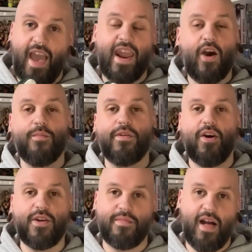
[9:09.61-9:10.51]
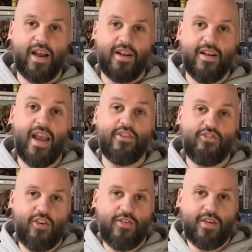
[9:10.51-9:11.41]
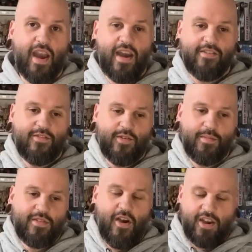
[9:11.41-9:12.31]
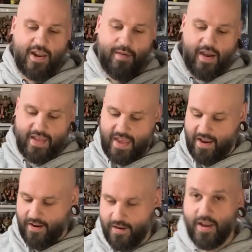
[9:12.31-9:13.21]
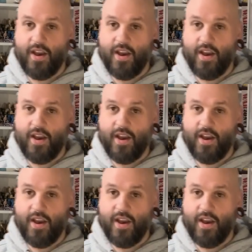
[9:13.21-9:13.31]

and I'll put on a blocker and show you guys what I'm talking about here.